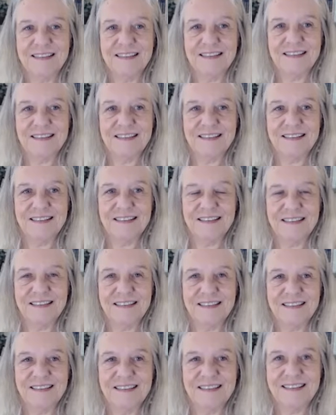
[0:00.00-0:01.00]

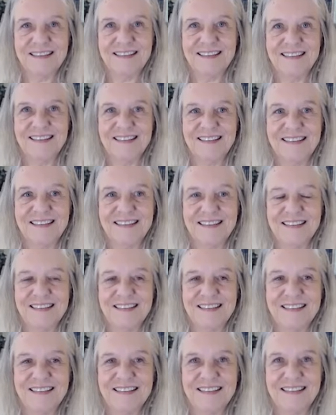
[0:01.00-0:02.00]

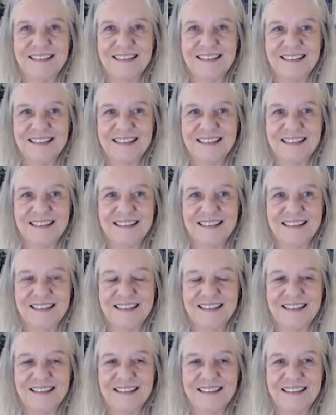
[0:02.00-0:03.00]

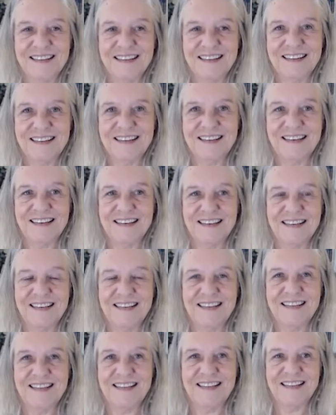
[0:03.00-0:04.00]

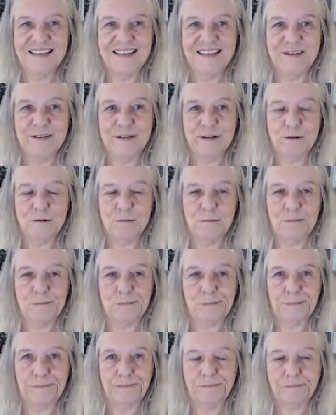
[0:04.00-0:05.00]

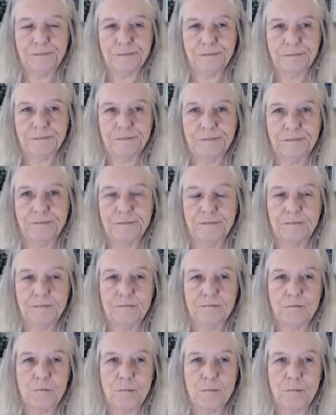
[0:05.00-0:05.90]
No words are spoken by the person on screen.